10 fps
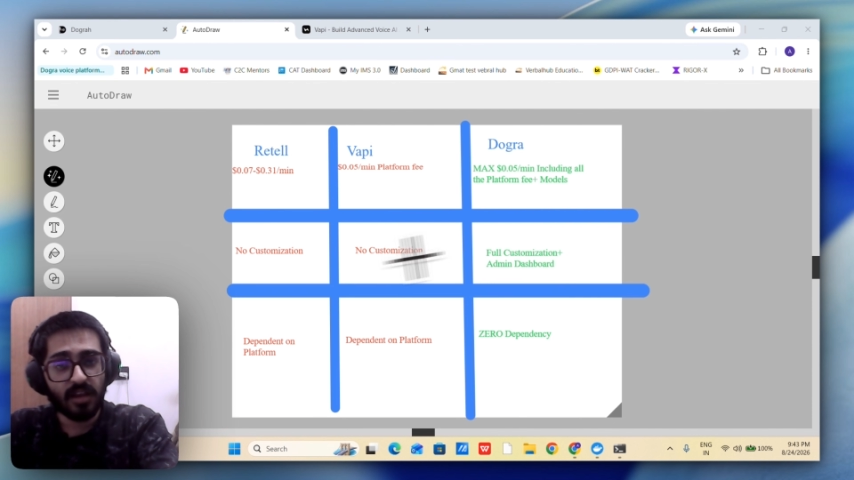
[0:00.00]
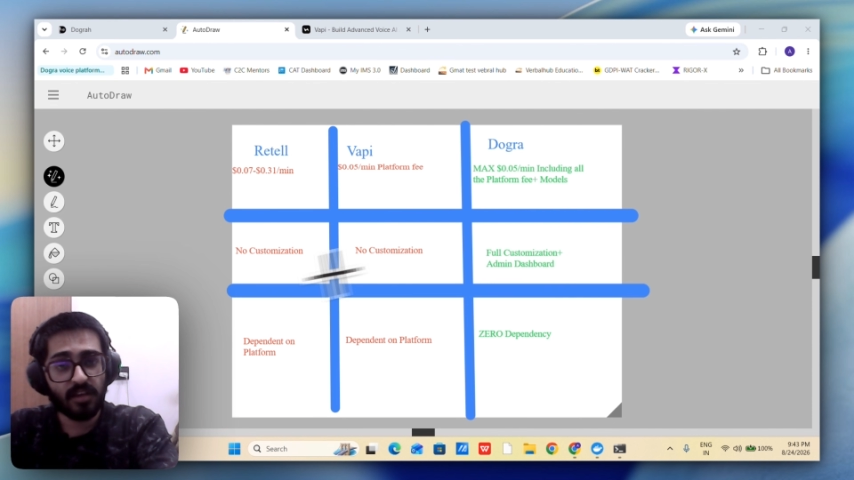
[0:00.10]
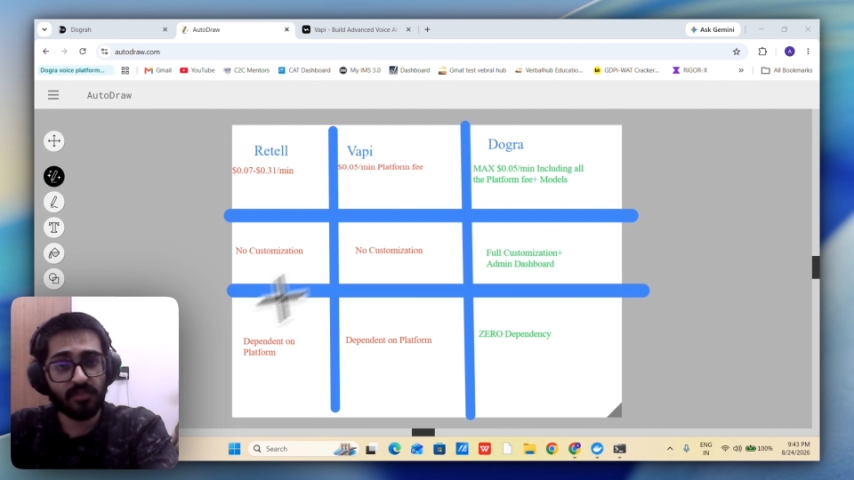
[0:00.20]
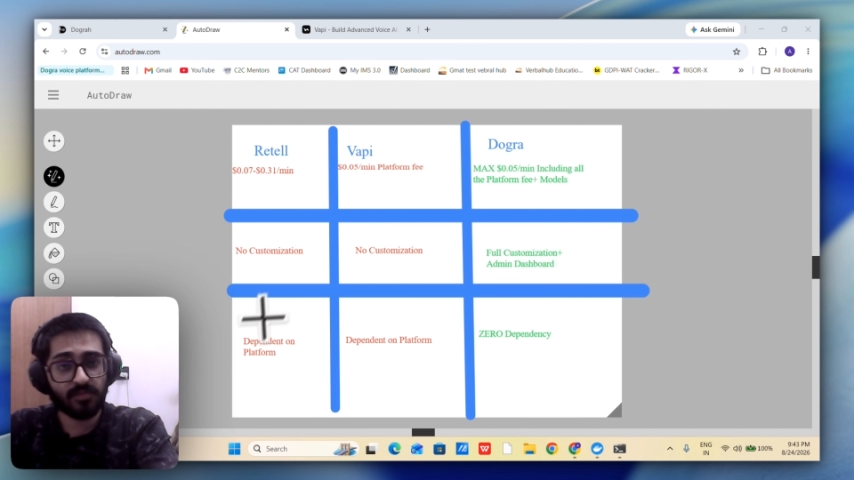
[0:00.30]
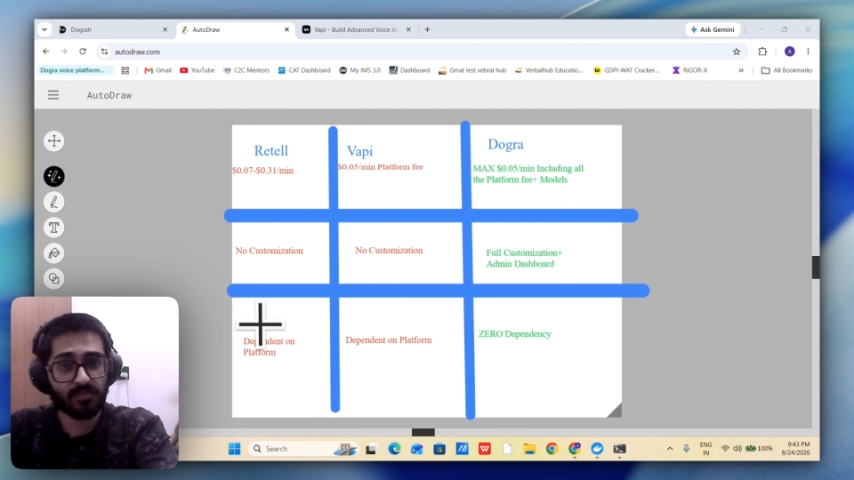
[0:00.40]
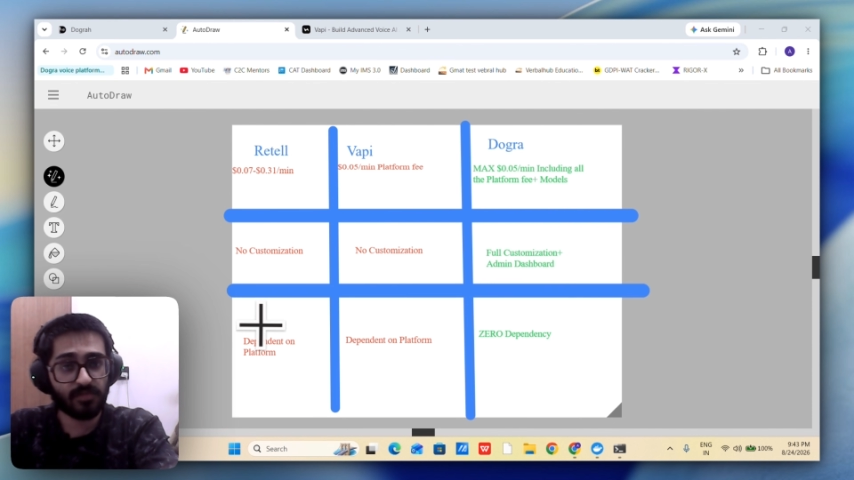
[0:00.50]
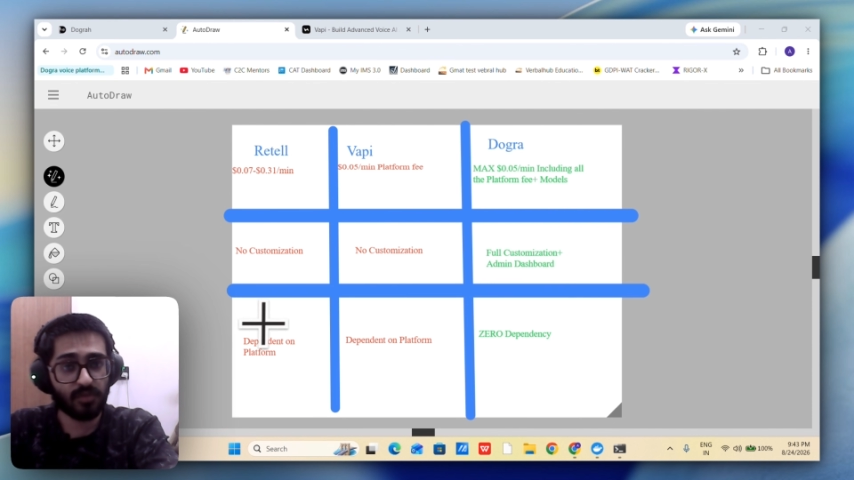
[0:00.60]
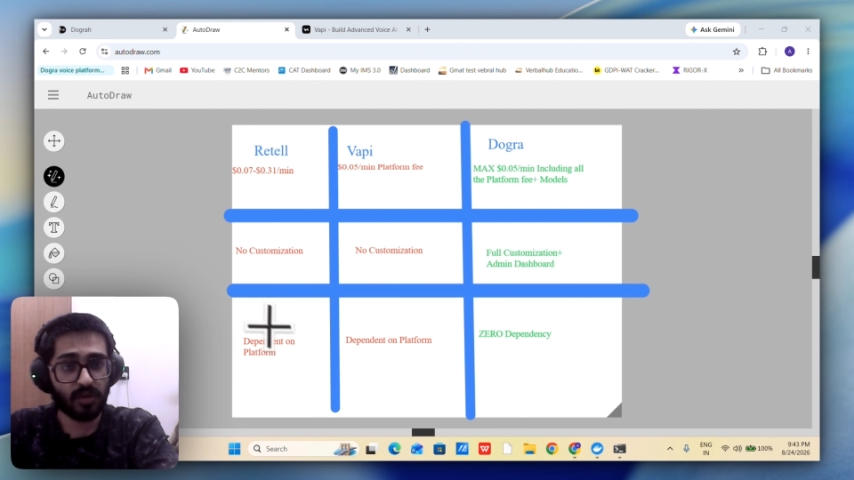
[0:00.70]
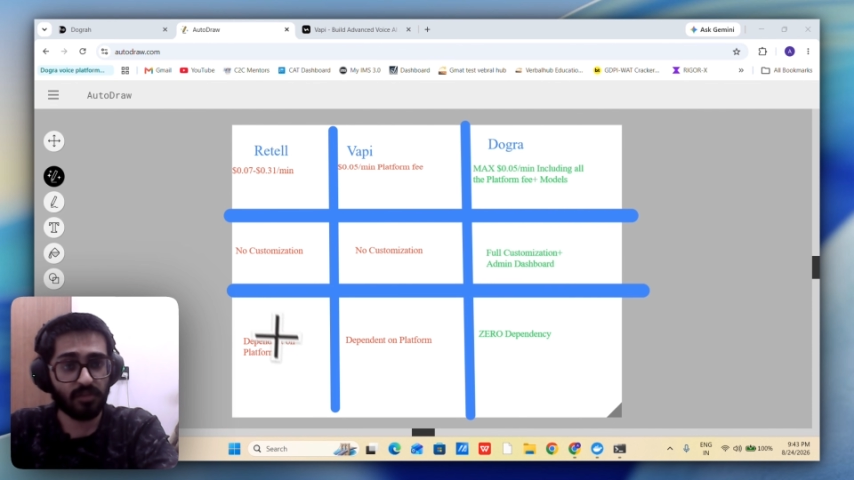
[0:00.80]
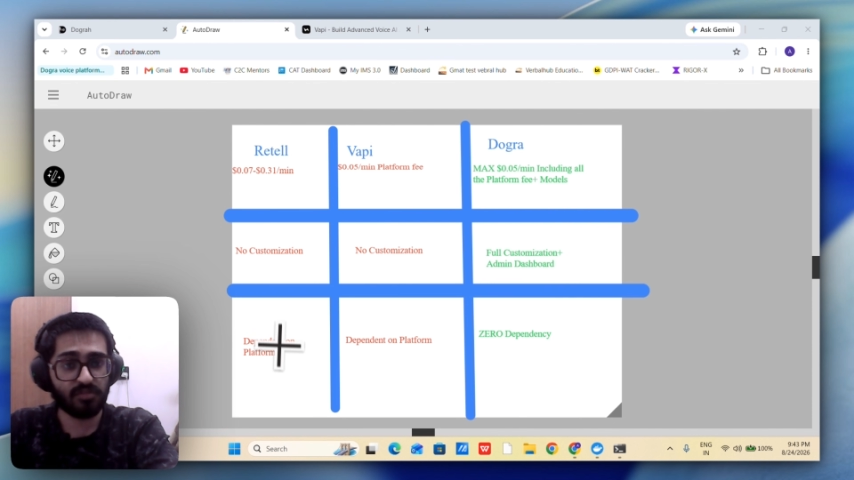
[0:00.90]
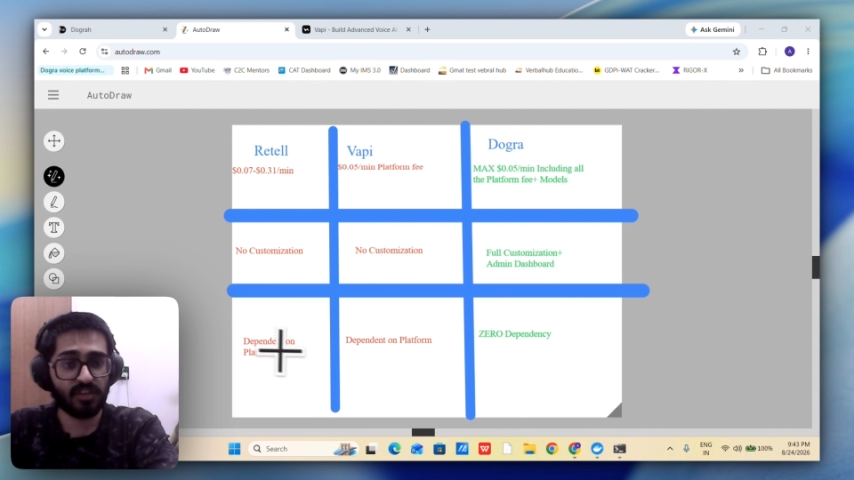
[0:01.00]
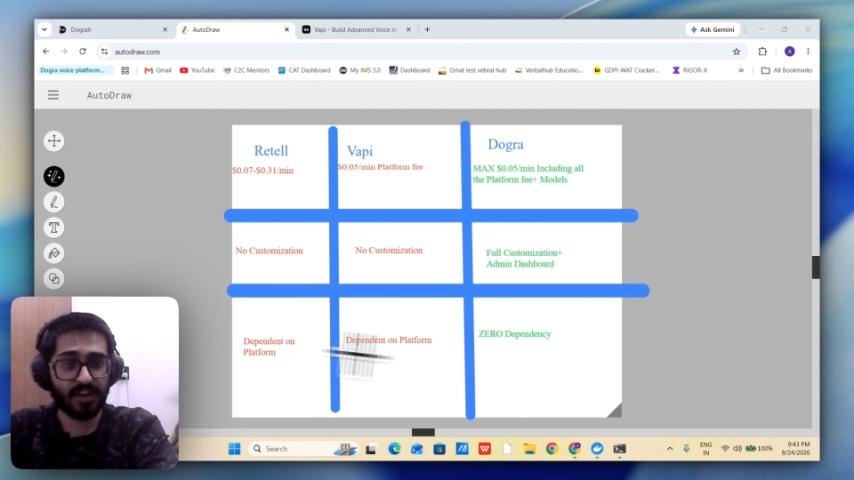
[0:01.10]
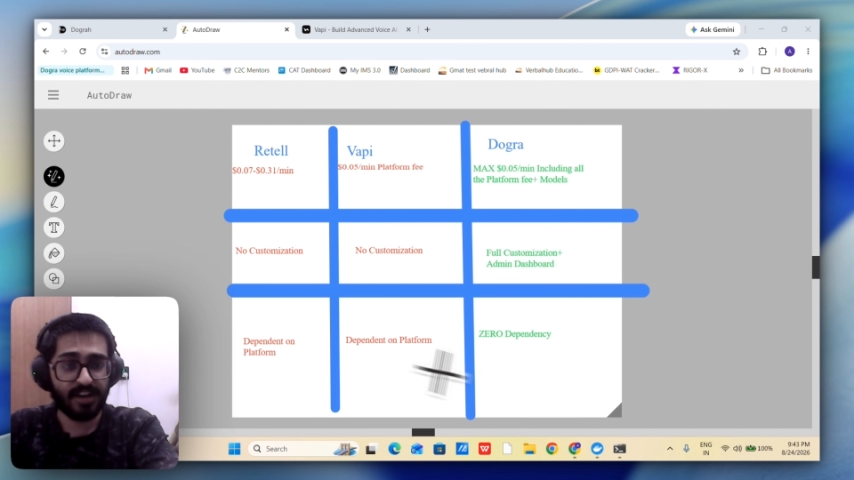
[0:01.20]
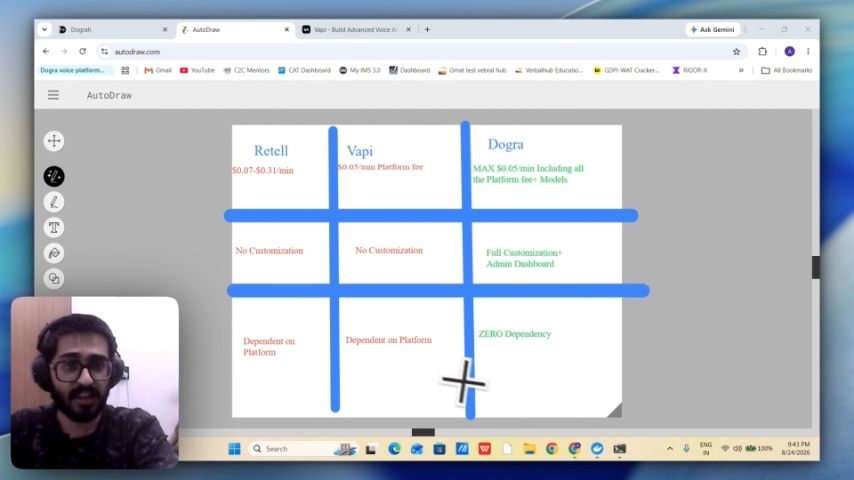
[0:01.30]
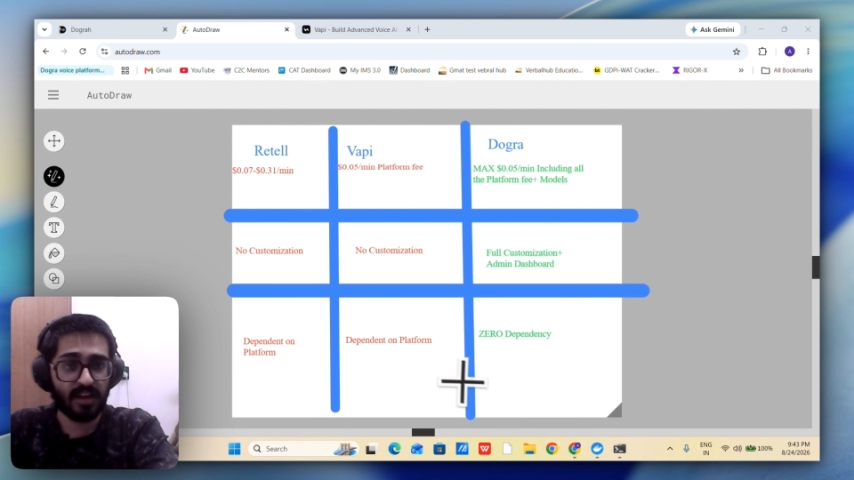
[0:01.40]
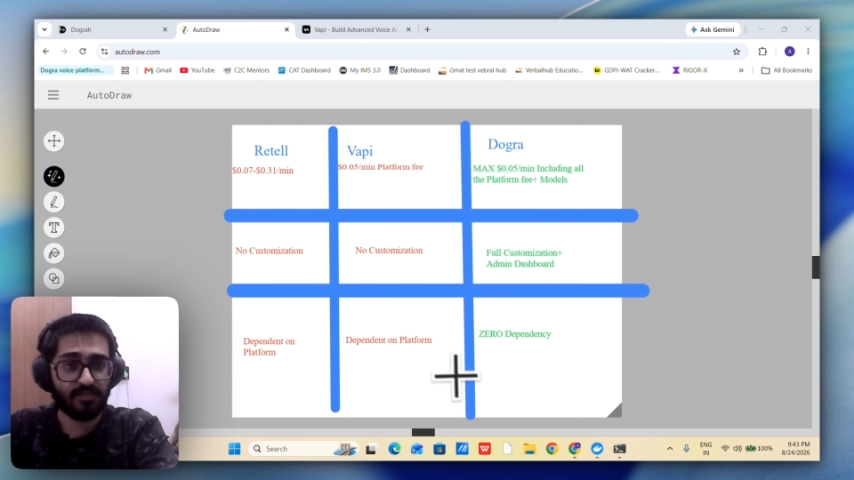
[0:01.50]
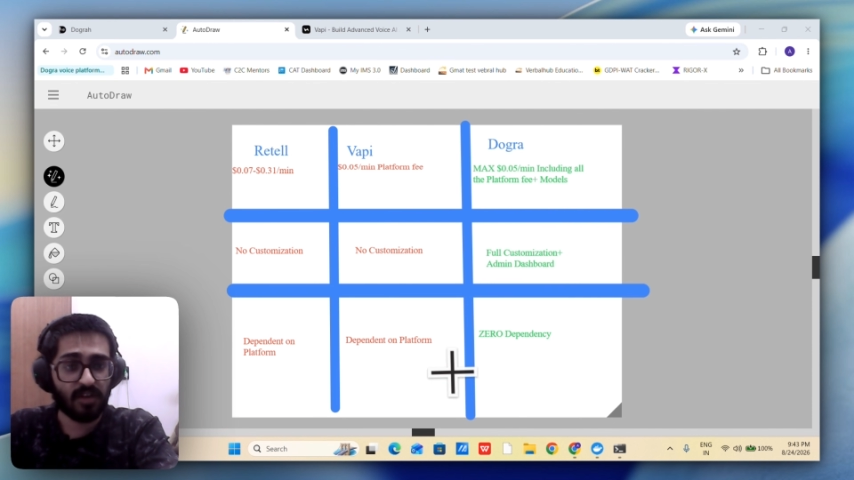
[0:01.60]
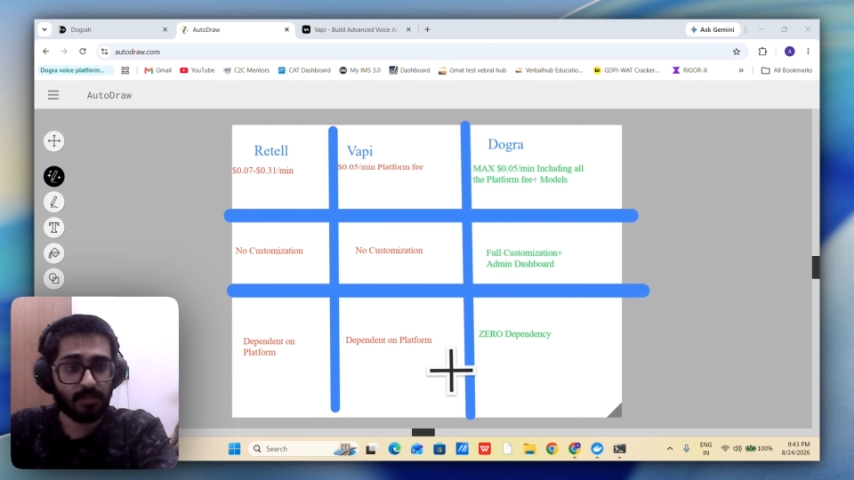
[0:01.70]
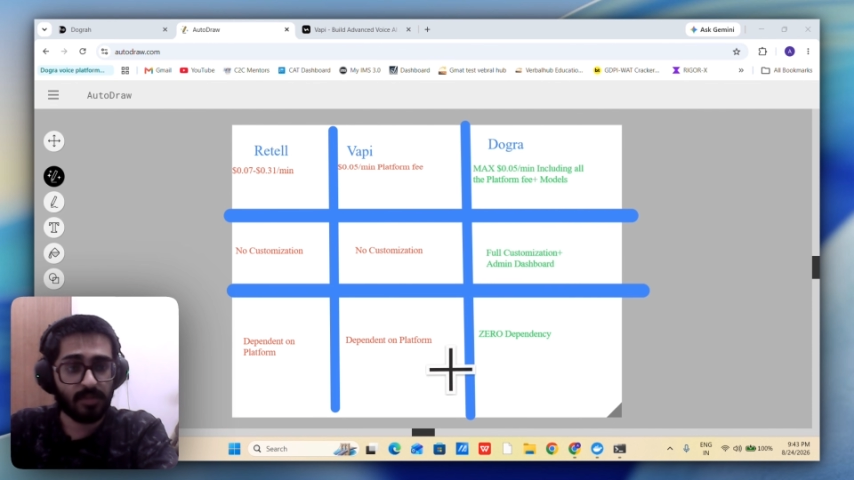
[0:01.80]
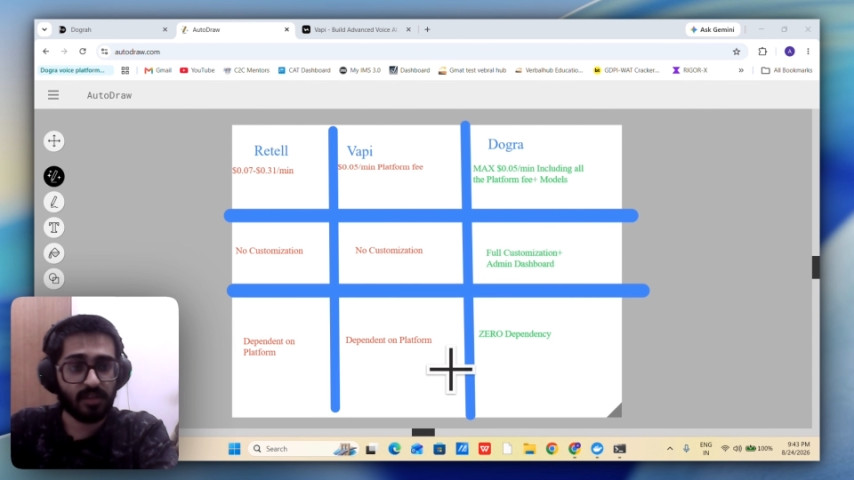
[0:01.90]
If you are using Retail and
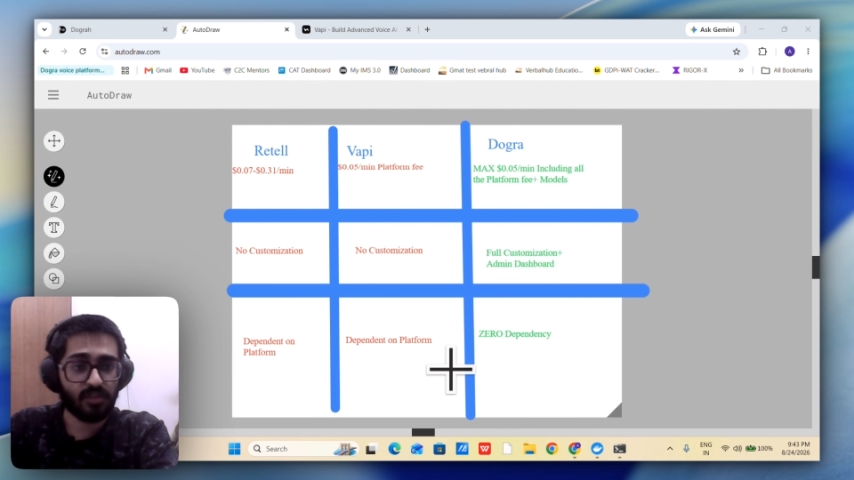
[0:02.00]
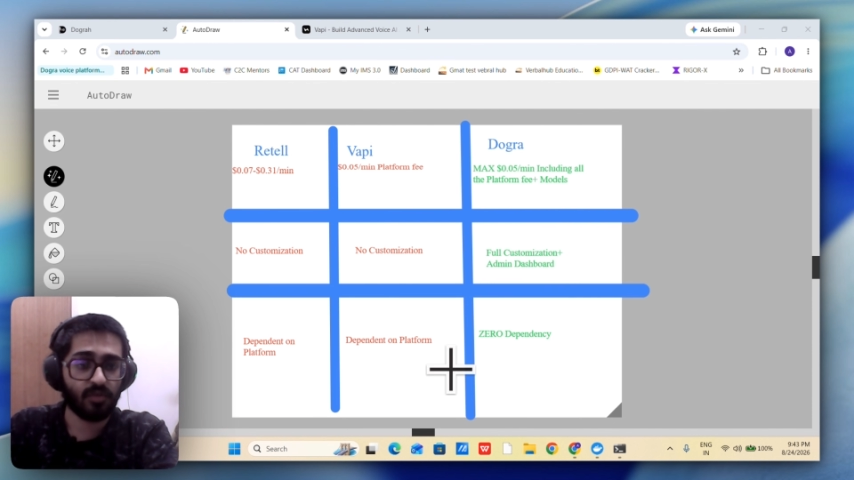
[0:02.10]
Vapi,